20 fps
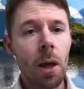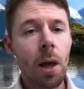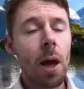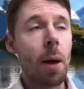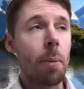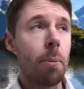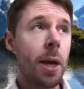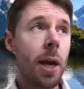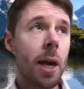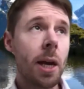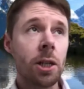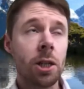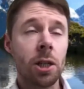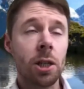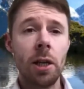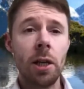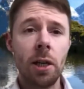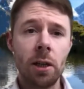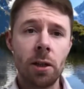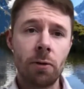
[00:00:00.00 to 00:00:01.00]
A PhD
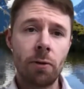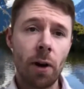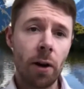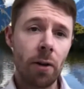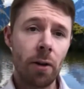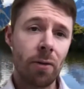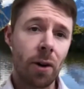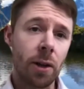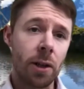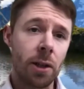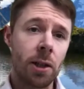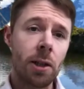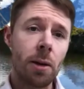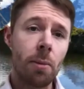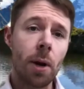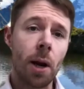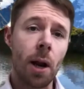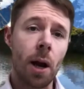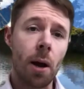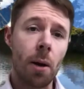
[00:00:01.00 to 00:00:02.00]
is very, very
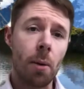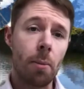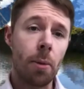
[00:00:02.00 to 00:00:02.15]
similar,